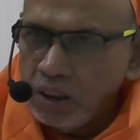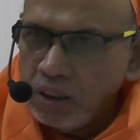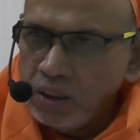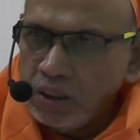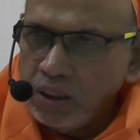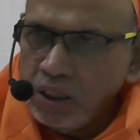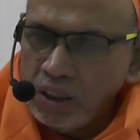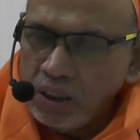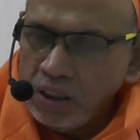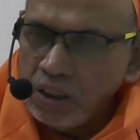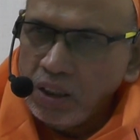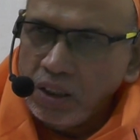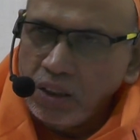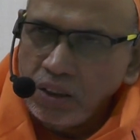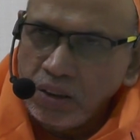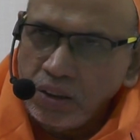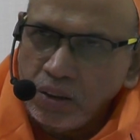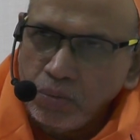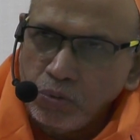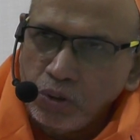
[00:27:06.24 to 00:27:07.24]

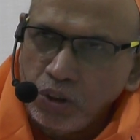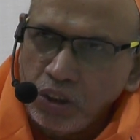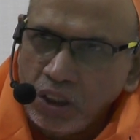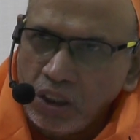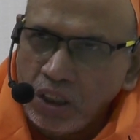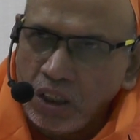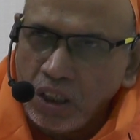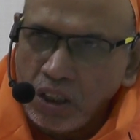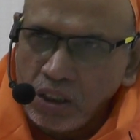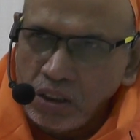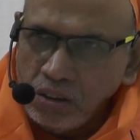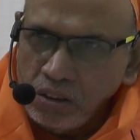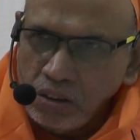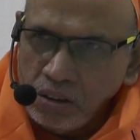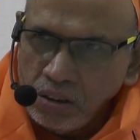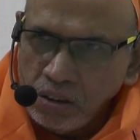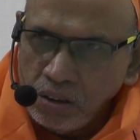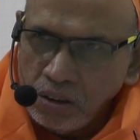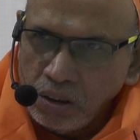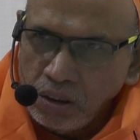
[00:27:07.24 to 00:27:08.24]
Then some children
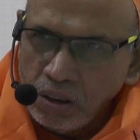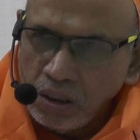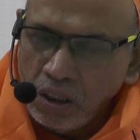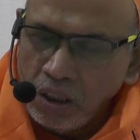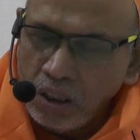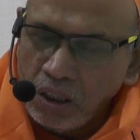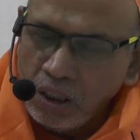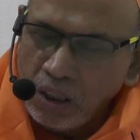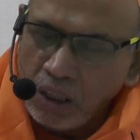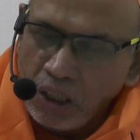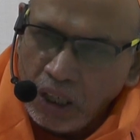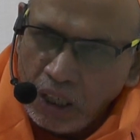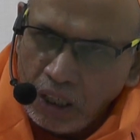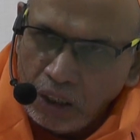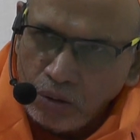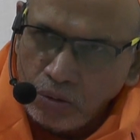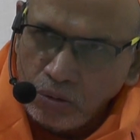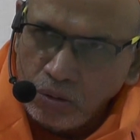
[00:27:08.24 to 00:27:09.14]
ran